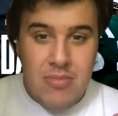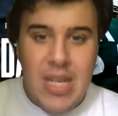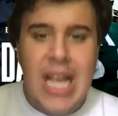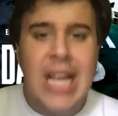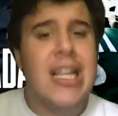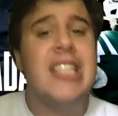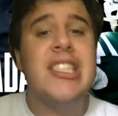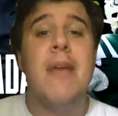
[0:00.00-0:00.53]

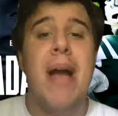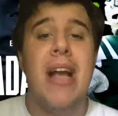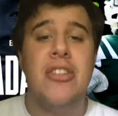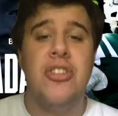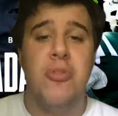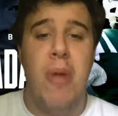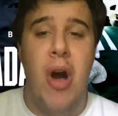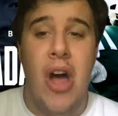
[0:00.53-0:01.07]
let's get back to
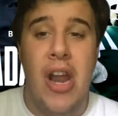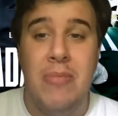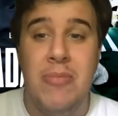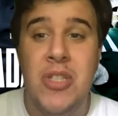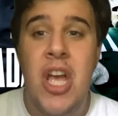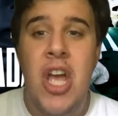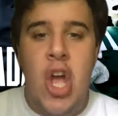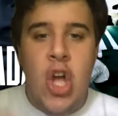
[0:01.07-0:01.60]
Jamal Adams.
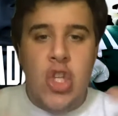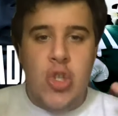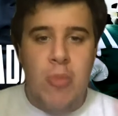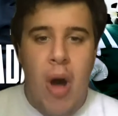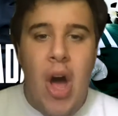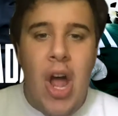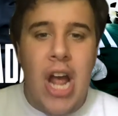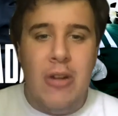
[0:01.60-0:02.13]
Jamal
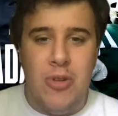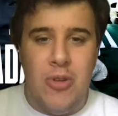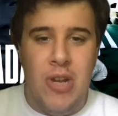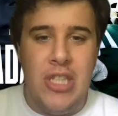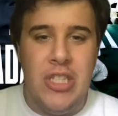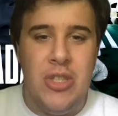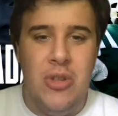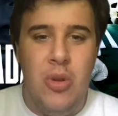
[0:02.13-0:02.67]
Adams
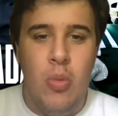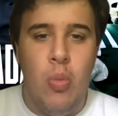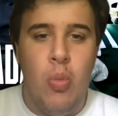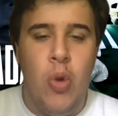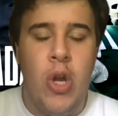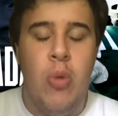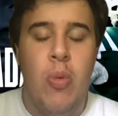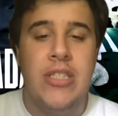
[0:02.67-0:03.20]

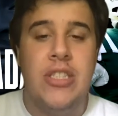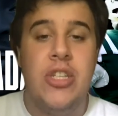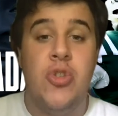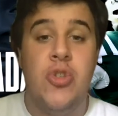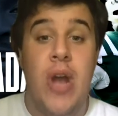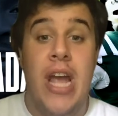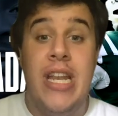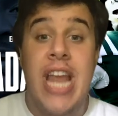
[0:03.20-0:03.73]
requests a
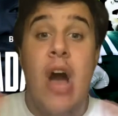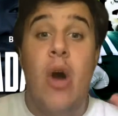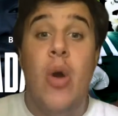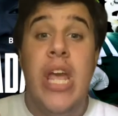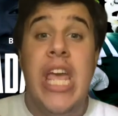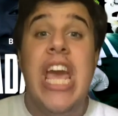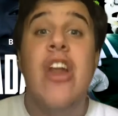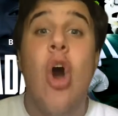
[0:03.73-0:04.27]
trade. Now,
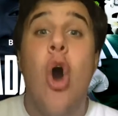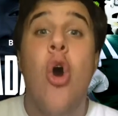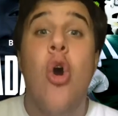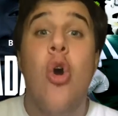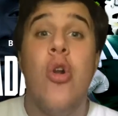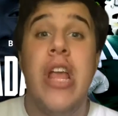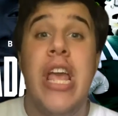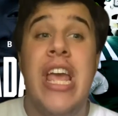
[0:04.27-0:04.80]
he had
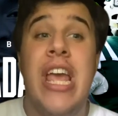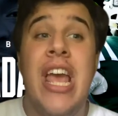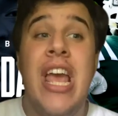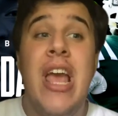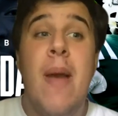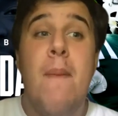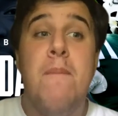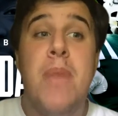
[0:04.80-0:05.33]
already
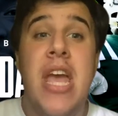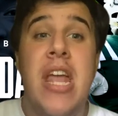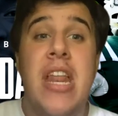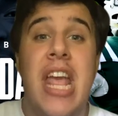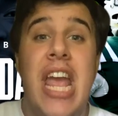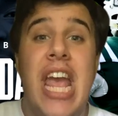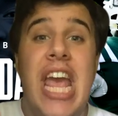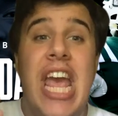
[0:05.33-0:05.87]
been
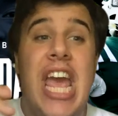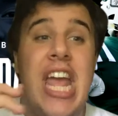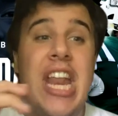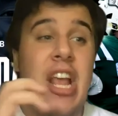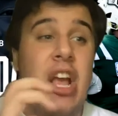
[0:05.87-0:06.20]
in